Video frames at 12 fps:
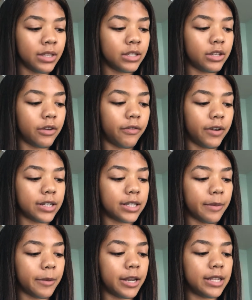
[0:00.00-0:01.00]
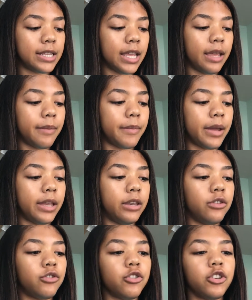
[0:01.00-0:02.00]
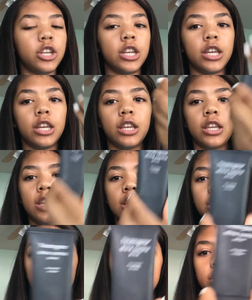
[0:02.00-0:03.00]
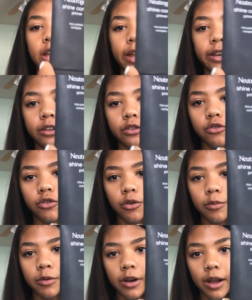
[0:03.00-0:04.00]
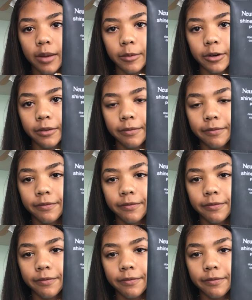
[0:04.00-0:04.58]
So first I'm gonna take my Neutrogena Shine Control Primer,